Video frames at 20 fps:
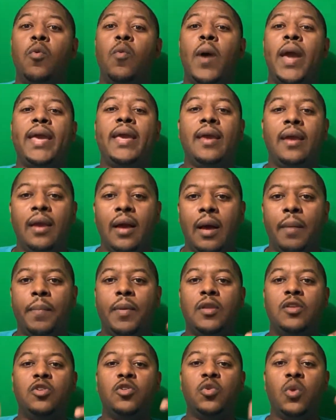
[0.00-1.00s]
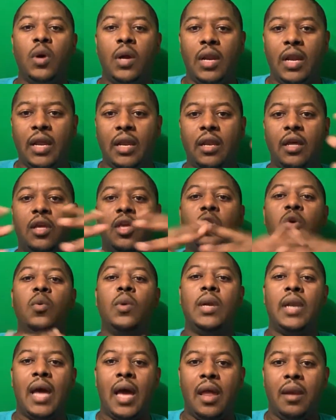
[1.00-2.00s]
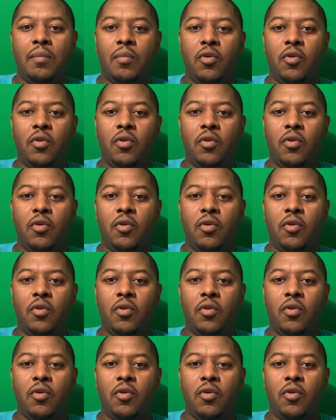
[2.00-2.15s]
waking up and joining the QAnon